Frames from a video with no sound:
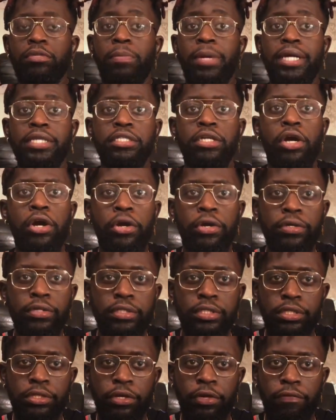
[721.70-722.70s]
heart
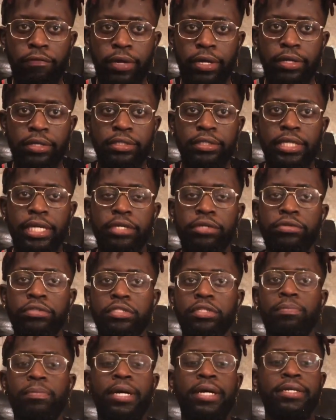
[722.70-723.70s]
to their advantage. Like use
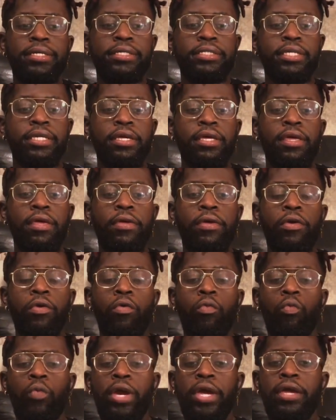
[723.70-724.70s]
somebody's
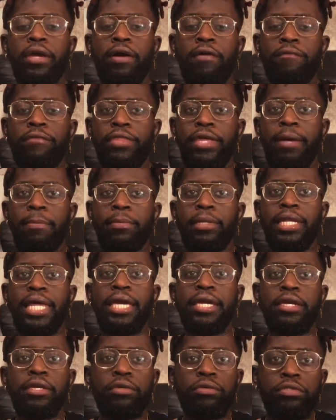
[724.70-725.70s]
way of them
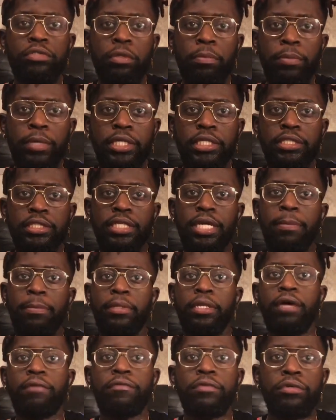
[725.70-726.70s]
liking you so much, them
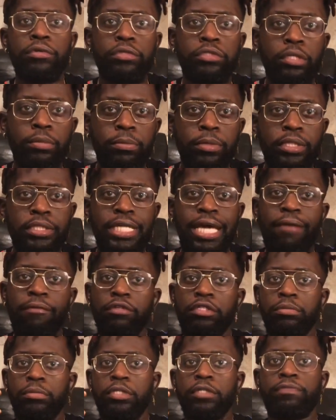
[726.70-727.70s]
loving you so much, having
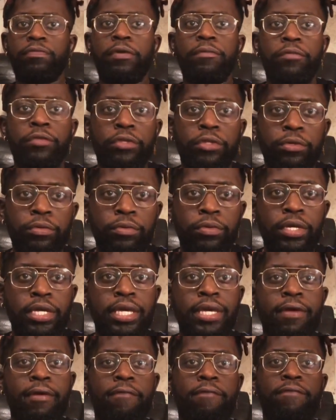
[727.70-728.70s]
so much fun with you,
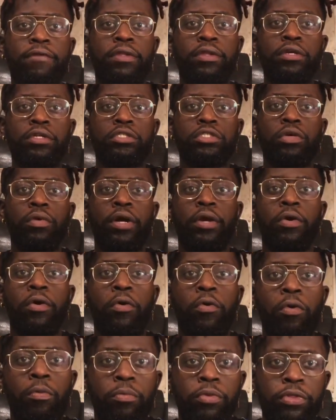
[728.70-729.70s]
feeling so at
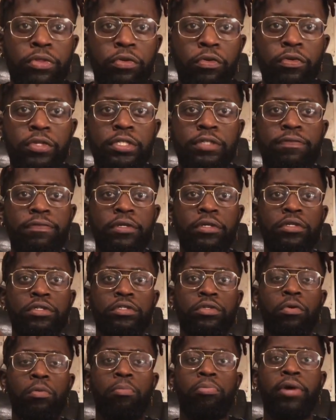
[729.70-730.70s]
home with you, just feeling
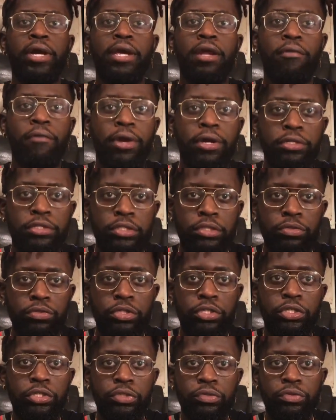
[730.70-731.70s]
so bright around you. You
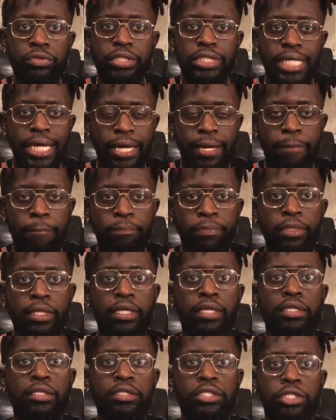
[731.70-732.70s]
could use that
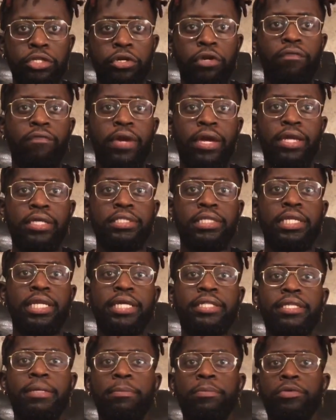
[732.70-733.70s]
to your advantage and let
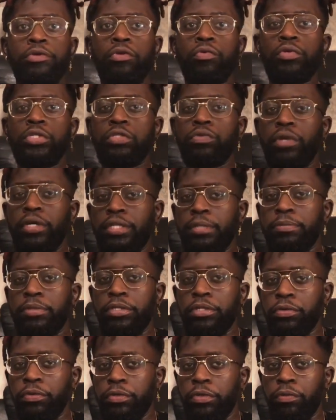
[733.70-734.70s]
them do what you want them to
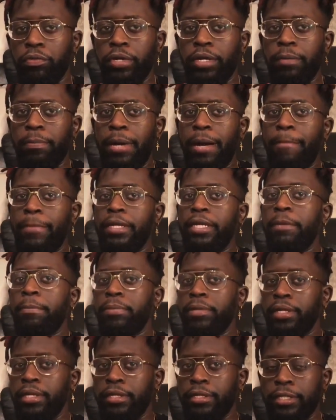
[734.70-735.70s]
do in a way by
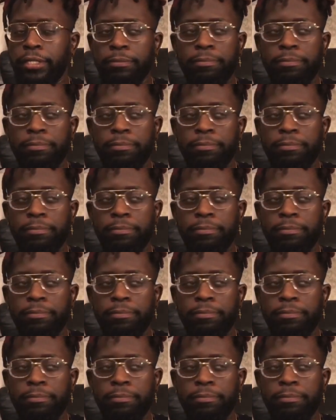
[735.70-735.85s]
manipulating them.